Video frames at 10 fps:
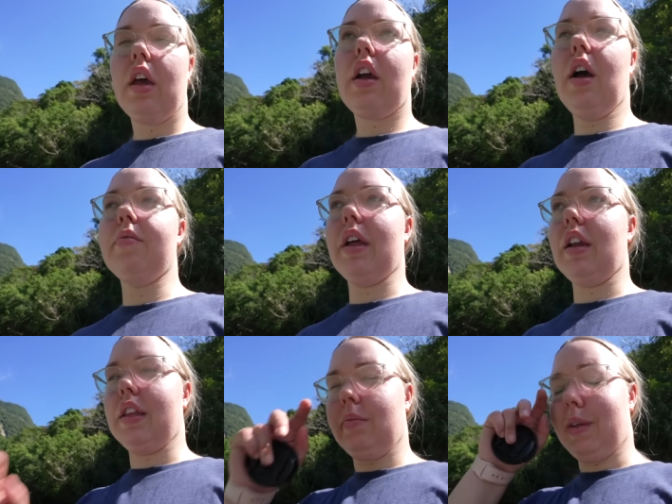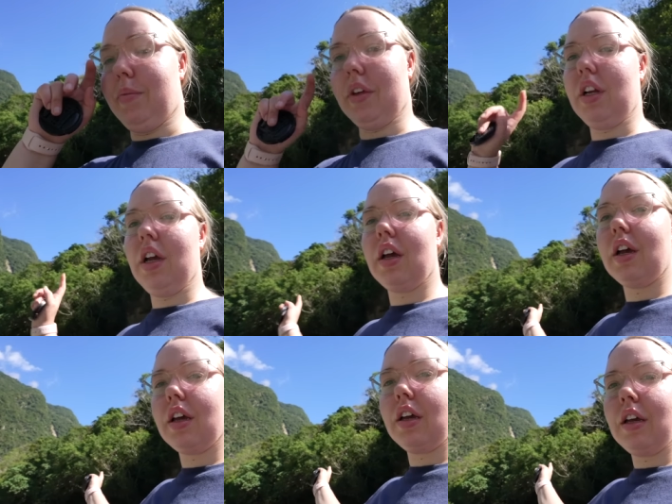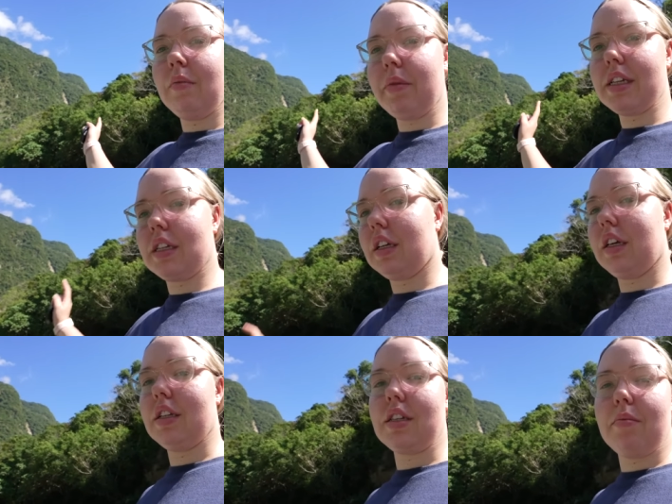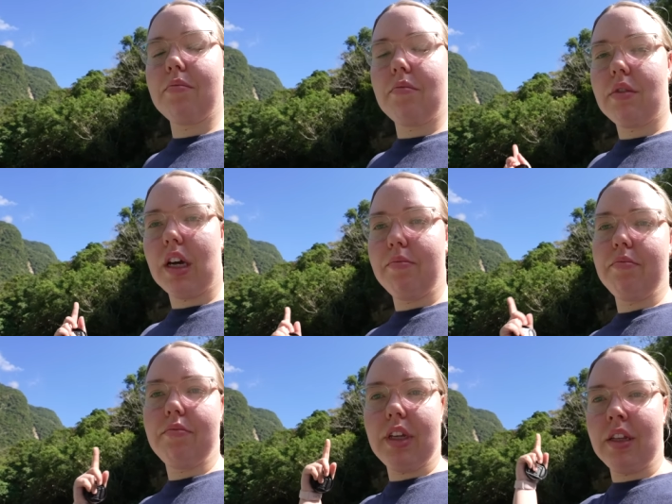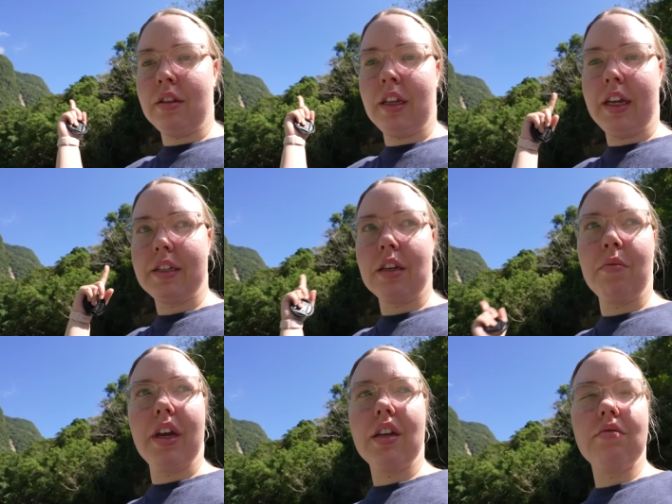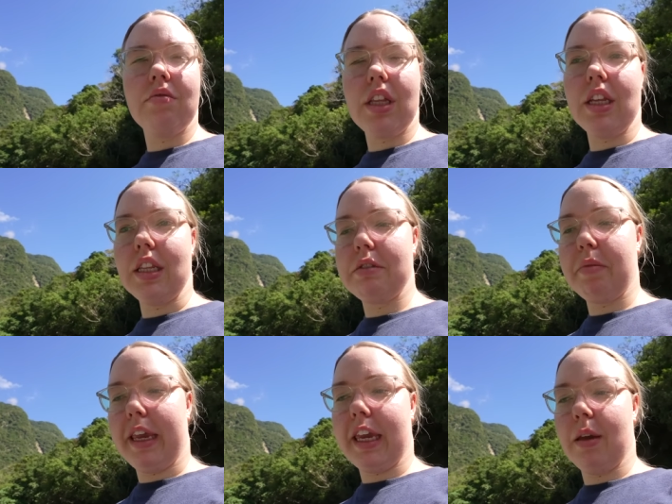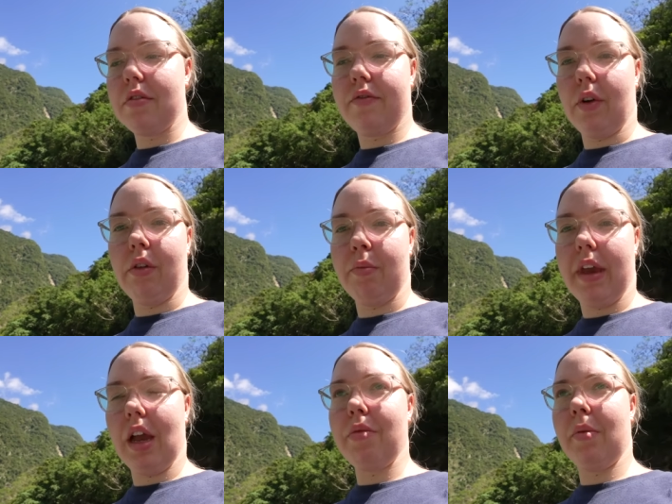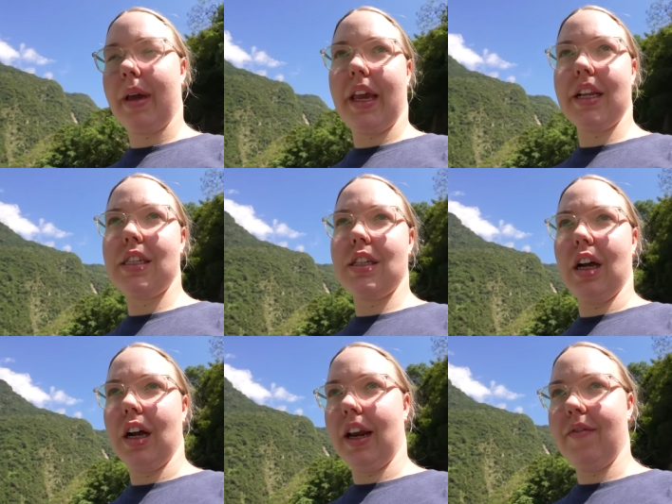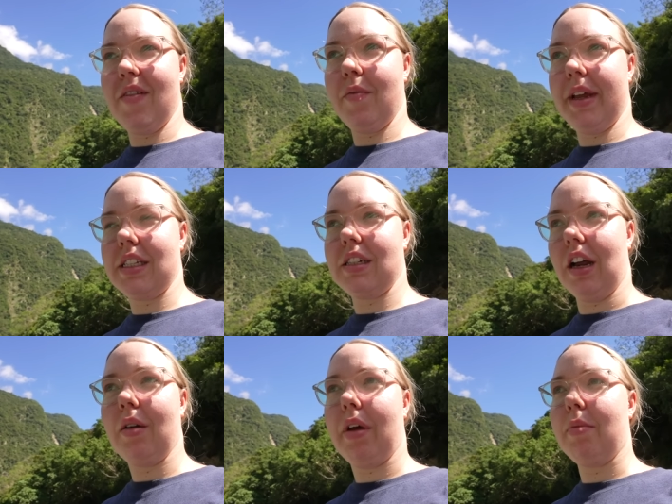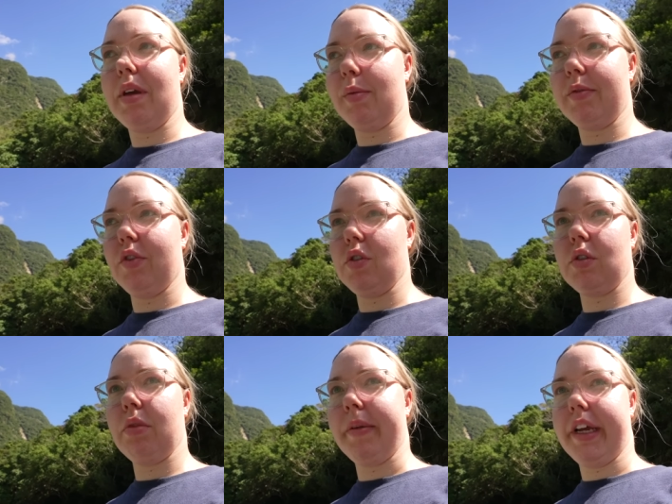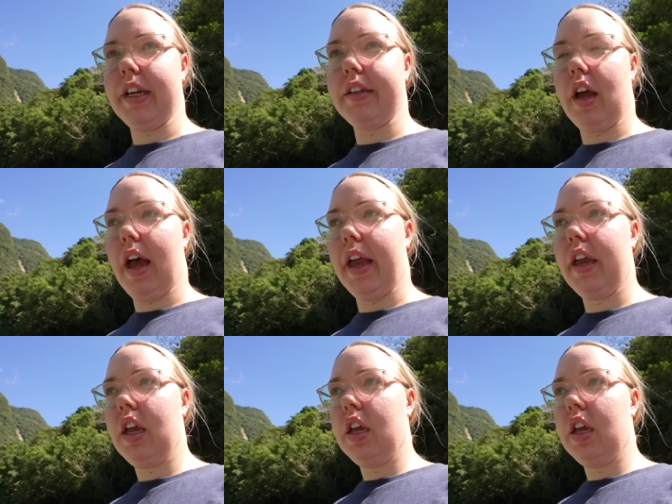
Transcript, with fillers: Calm down a little bit, but basically it's up up in here somewhere and this bee keeps following me. I'm probably gonna get stung and I've never been stung by a bee before so I'm probably gonna die.